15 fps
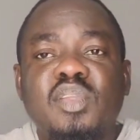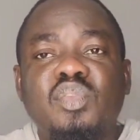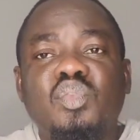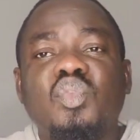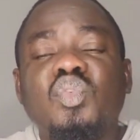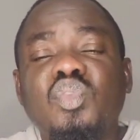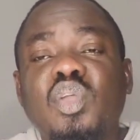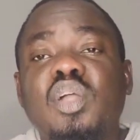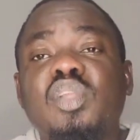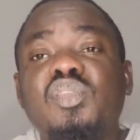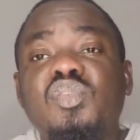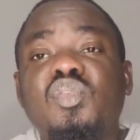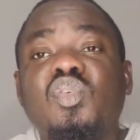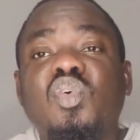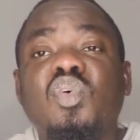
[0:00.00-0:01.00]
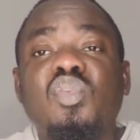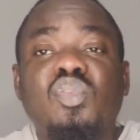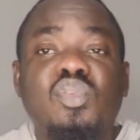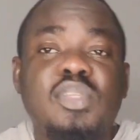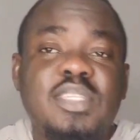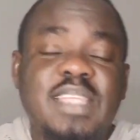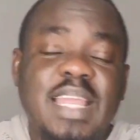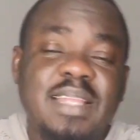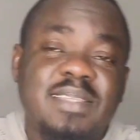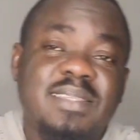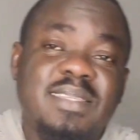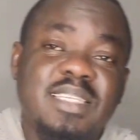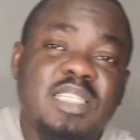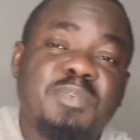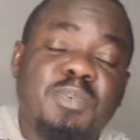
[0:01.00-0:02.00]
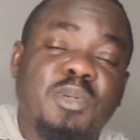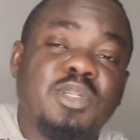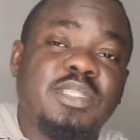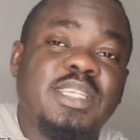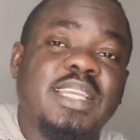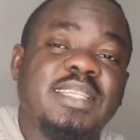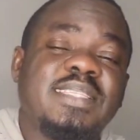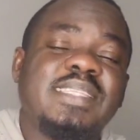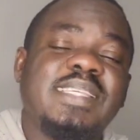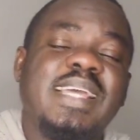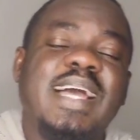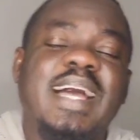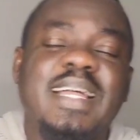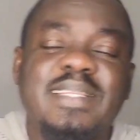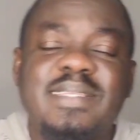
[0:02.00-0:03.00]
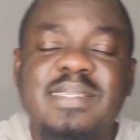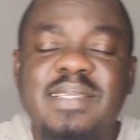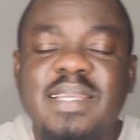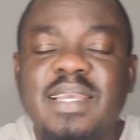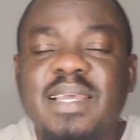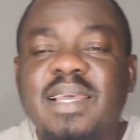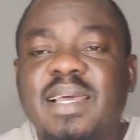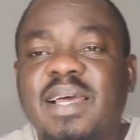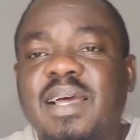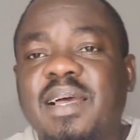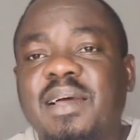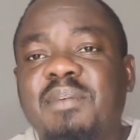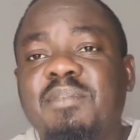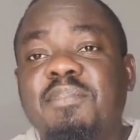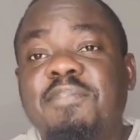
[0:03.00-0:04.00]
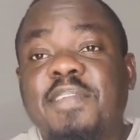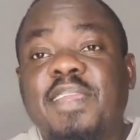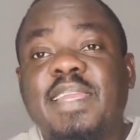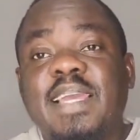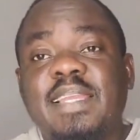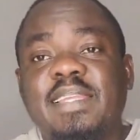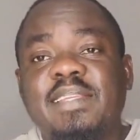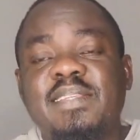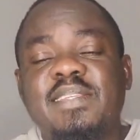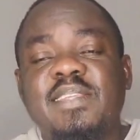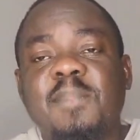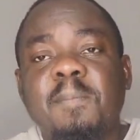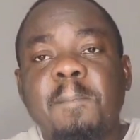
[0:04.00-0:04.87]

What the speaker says: Do not go to start this project at fingerlings.